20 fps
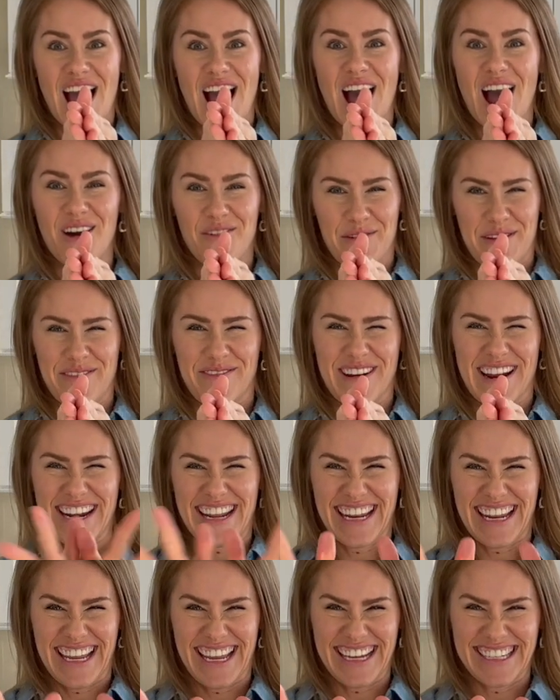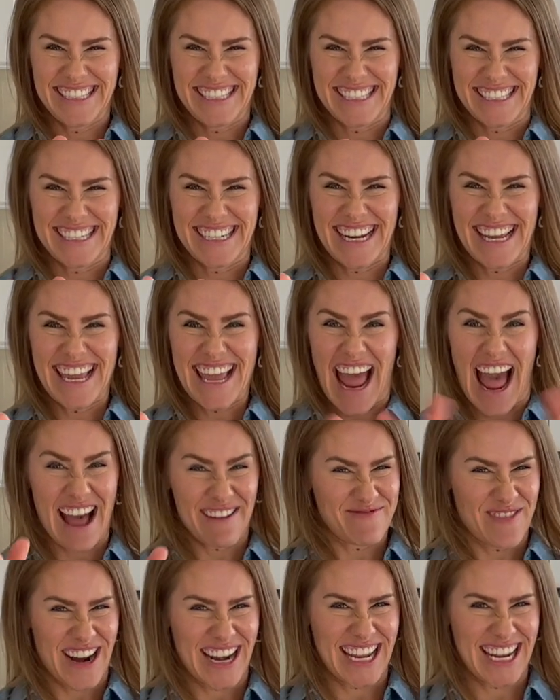Are we ready to get dirty?
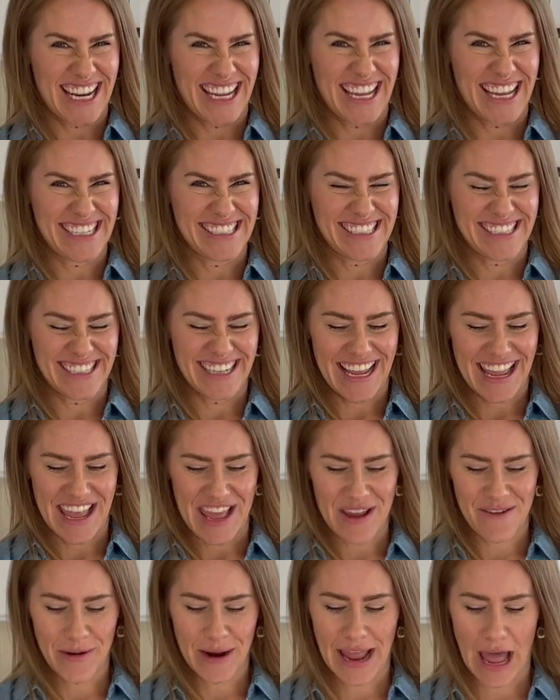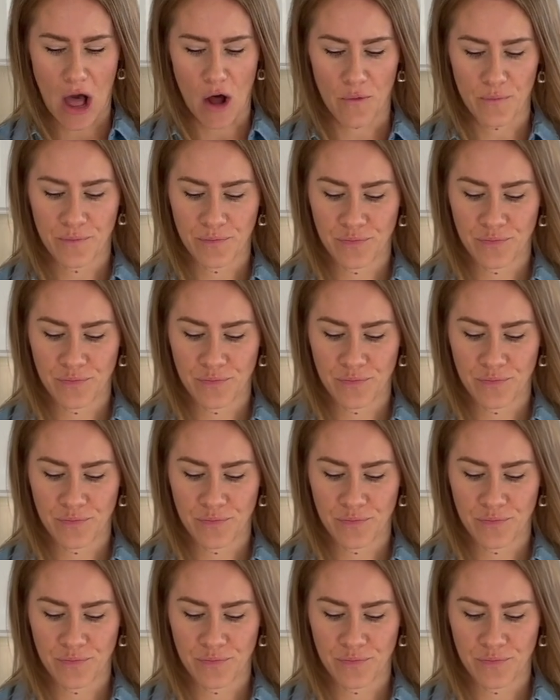I'm ready to get dirty. Here we go.